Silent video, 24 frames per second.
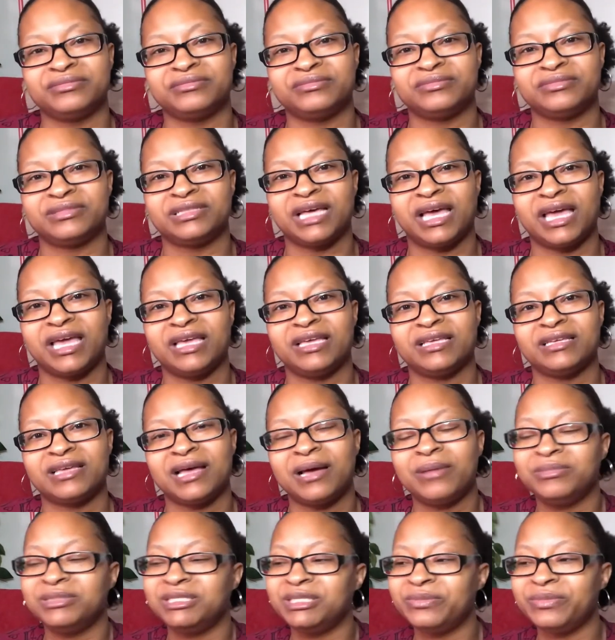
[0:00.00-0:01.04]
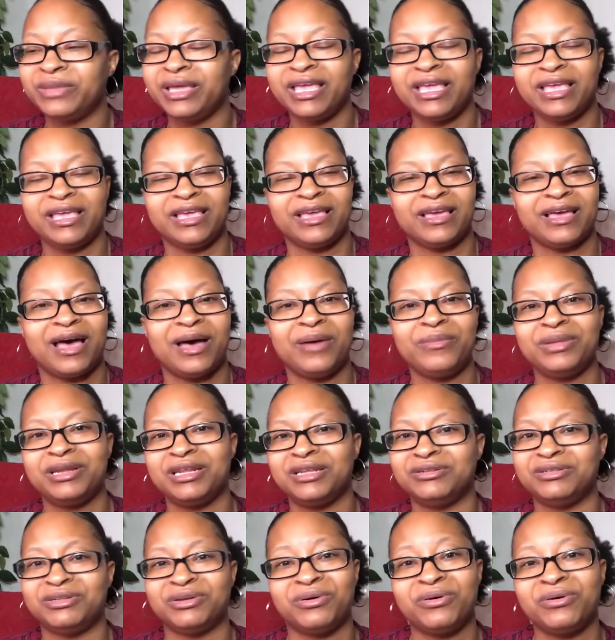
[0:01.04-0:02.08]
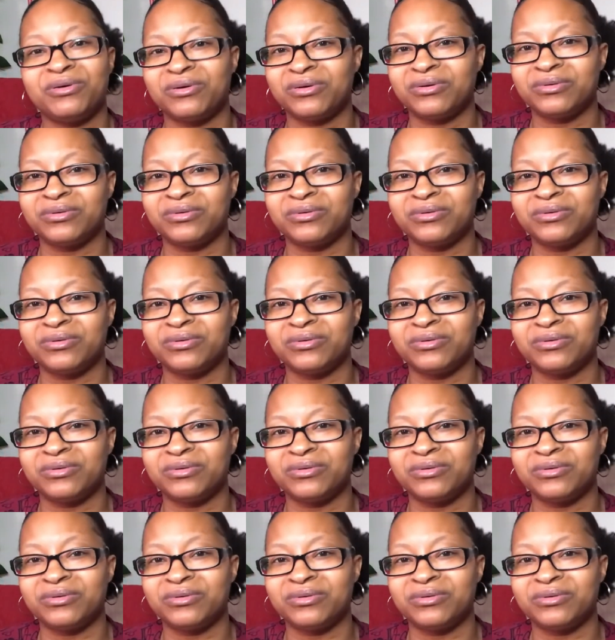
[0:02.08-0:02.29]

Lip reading: Like, come to me. I'm an adult.